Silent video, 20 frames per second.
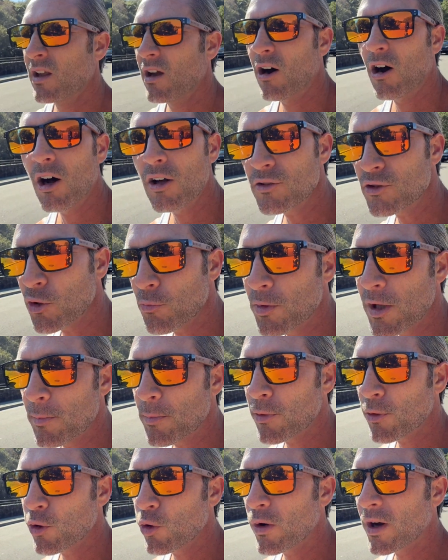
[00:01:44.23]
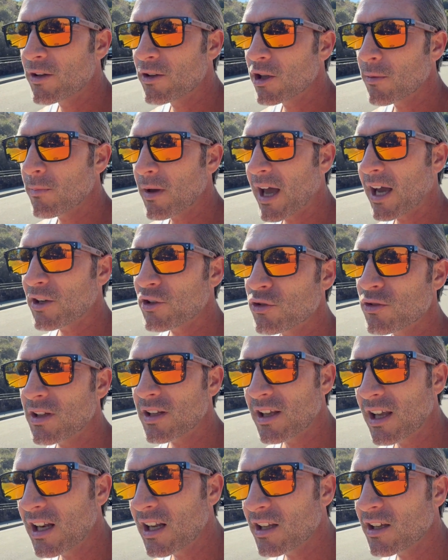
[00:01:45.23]
Also, people who end up actually
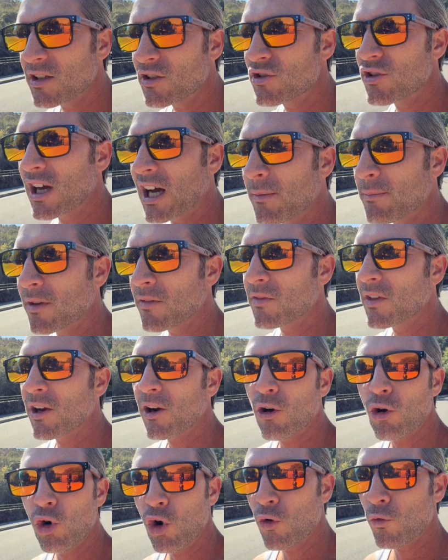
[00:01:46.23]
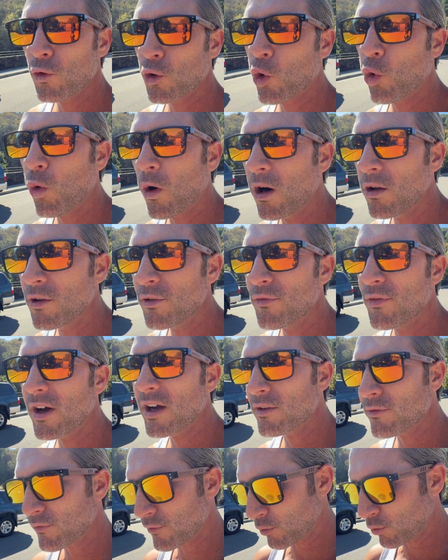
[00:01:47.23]
getting a job that they are
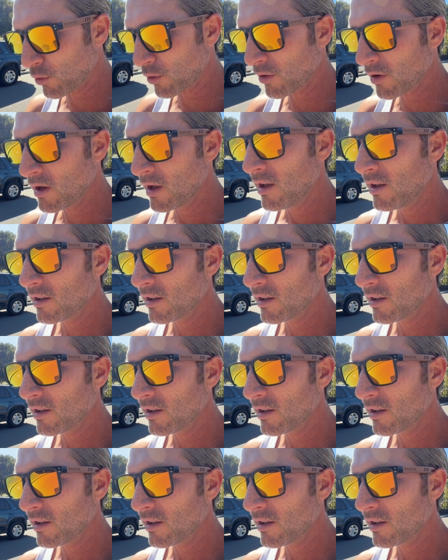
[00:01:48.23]
overqualified for